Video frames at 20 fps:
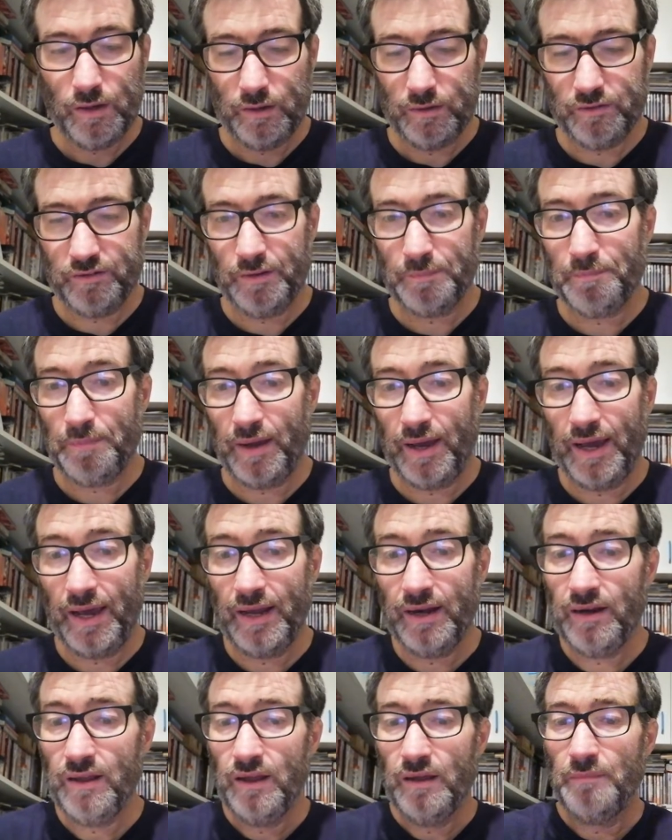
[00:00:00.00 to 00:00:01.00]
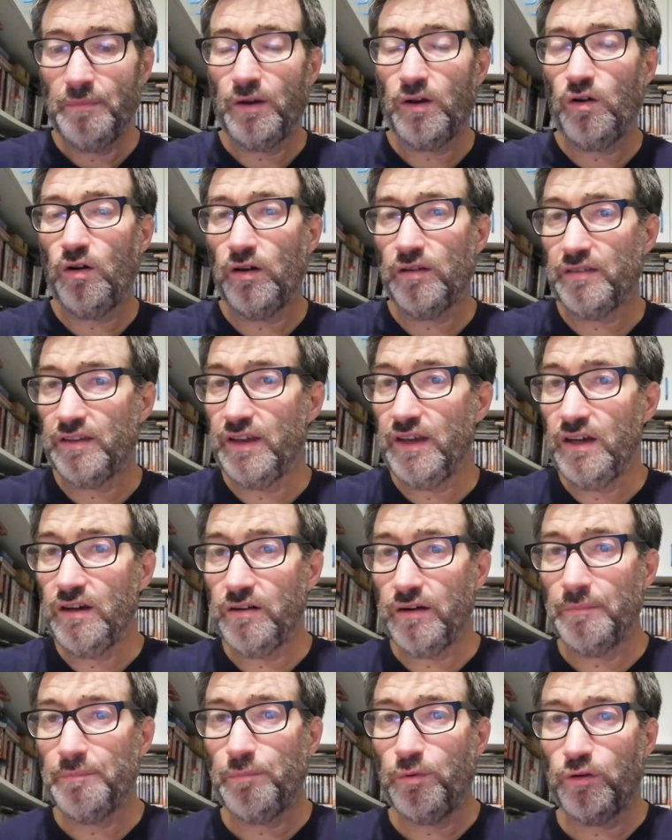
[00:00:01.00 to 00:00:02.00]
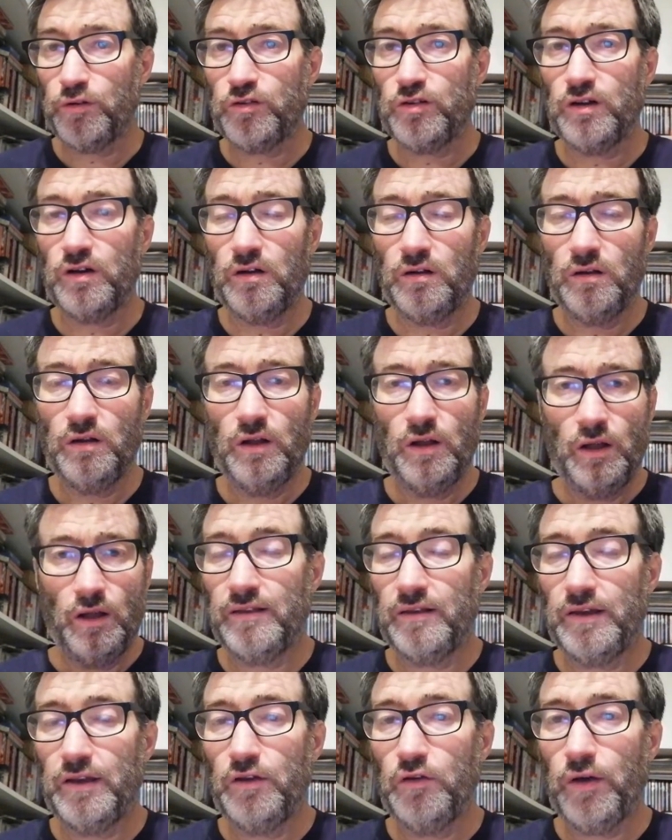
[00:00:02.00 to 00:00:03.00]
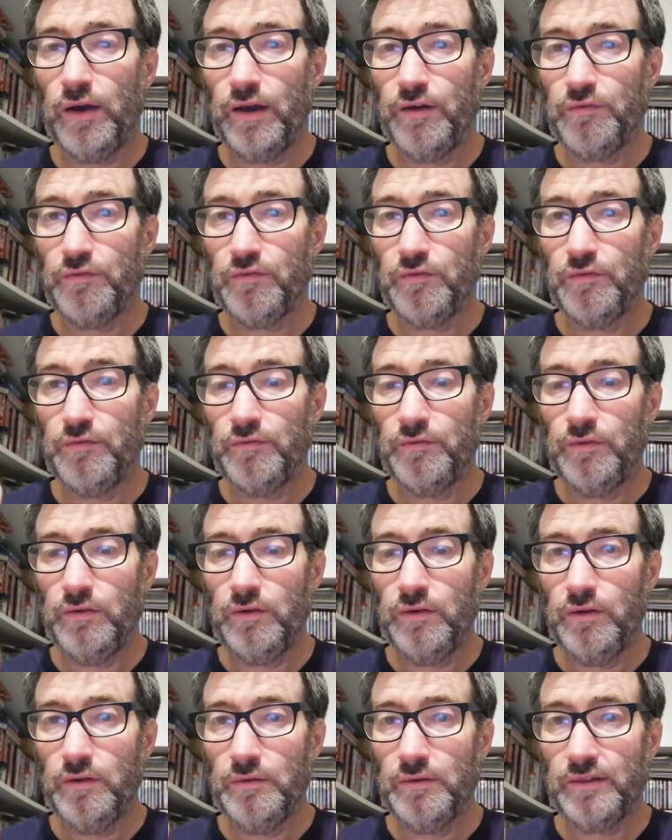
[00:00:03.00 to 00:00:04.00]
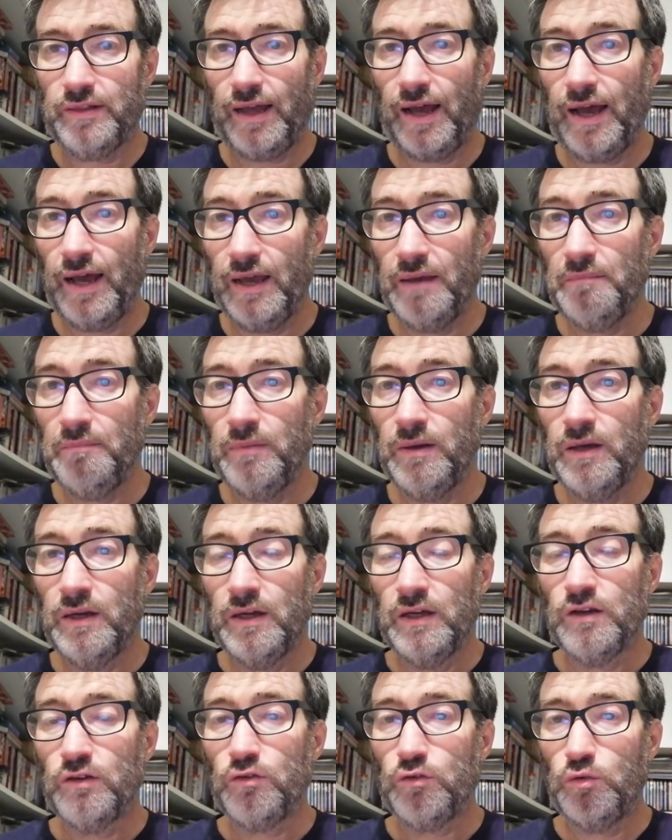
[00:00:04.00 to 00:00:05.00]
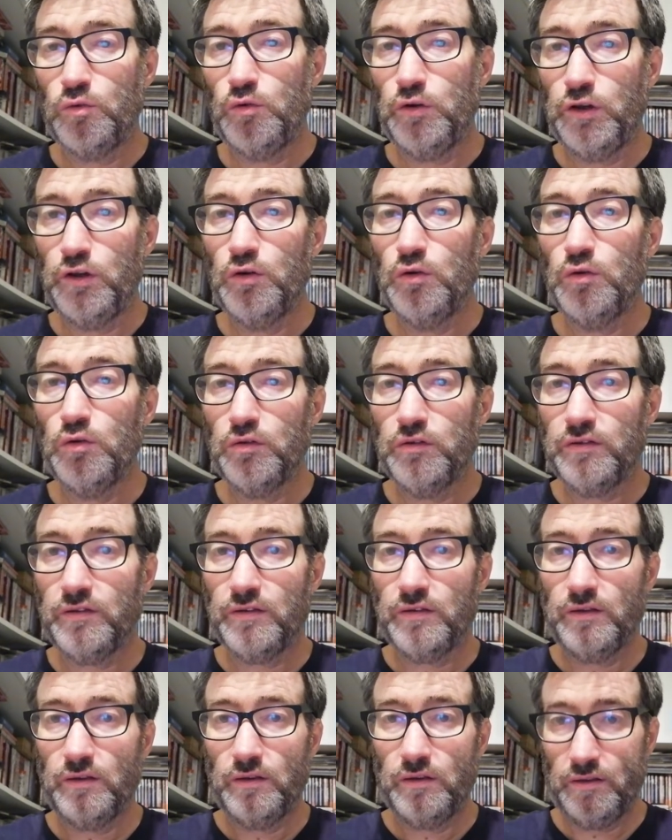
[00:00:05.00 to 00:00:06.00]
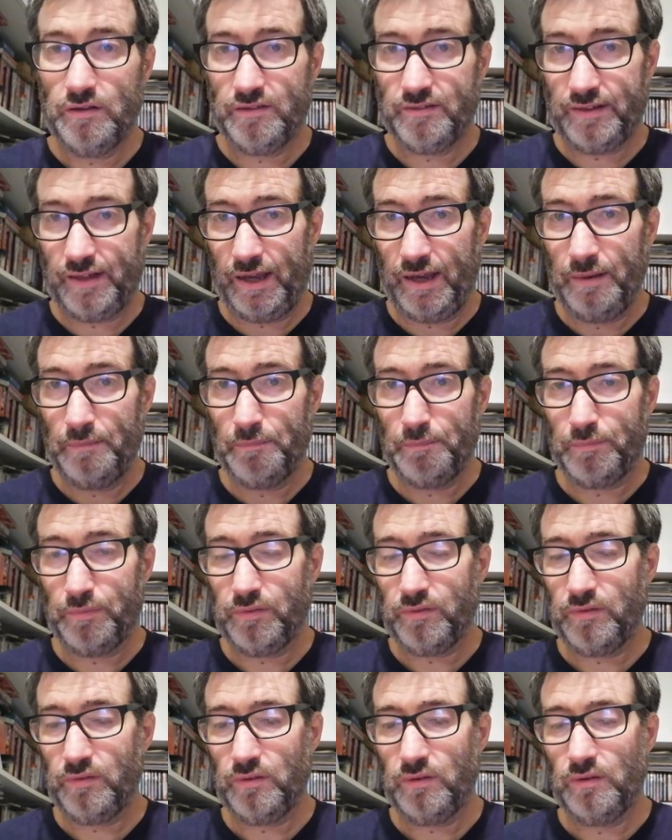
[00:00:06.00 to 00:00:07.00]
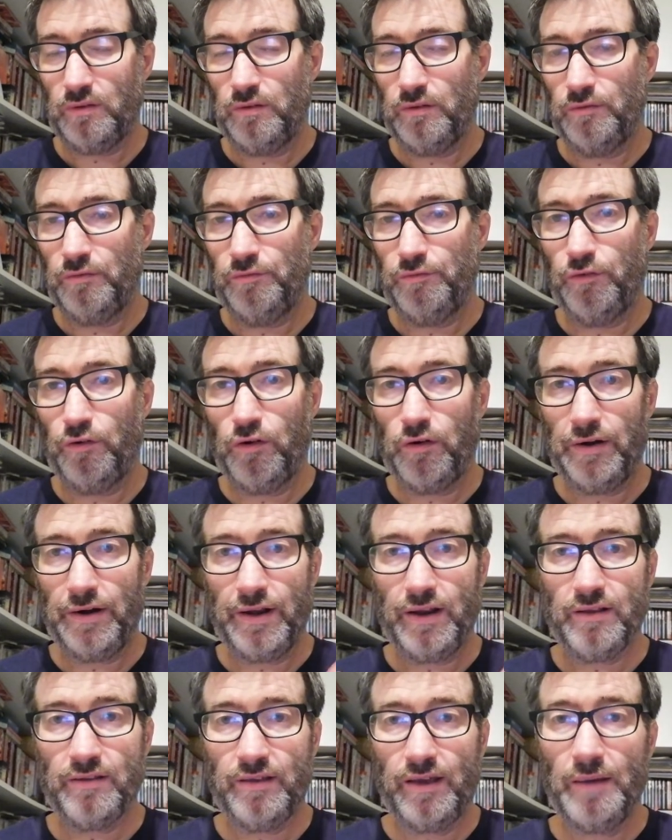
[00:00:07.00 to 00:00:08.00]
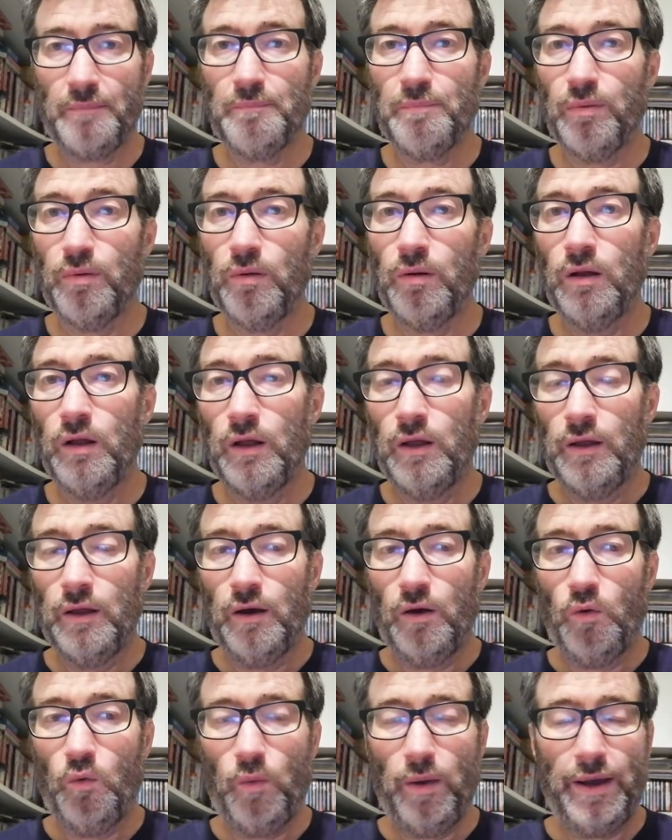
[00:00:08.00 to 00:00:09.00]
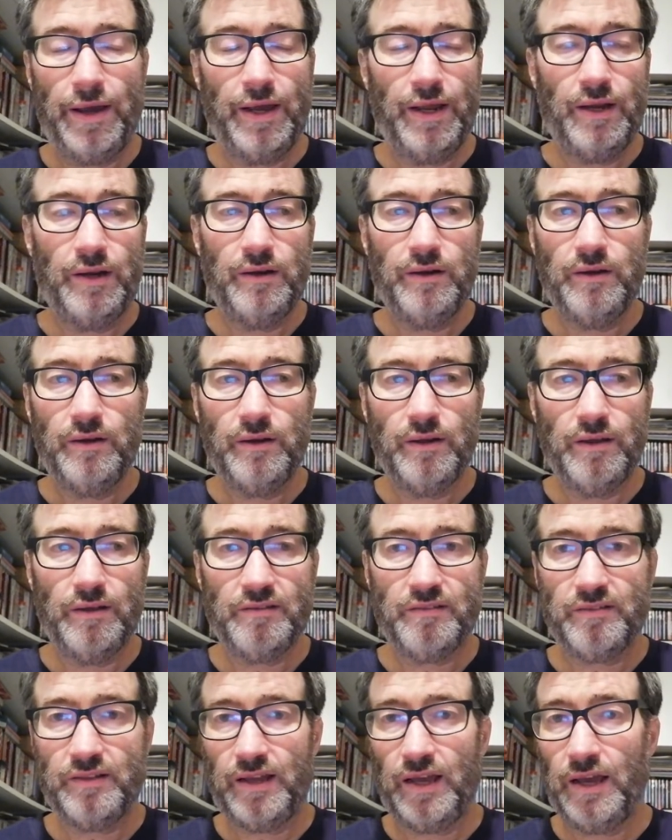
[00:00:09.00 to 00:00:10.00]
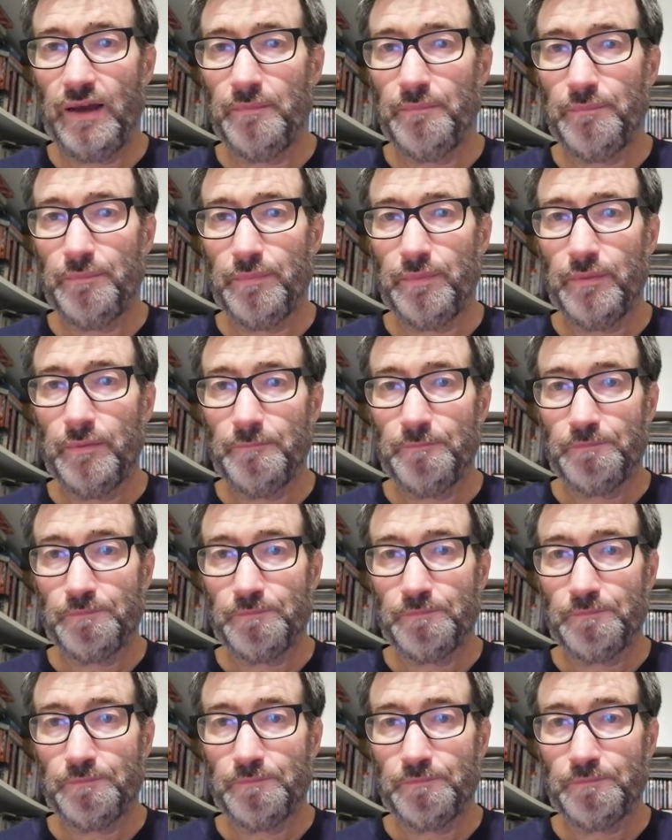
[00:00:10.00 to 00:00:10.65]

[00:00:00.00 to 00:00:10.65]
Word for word: uh, Japan because here in Portugal you have the time to use stamps. For example, when a stamp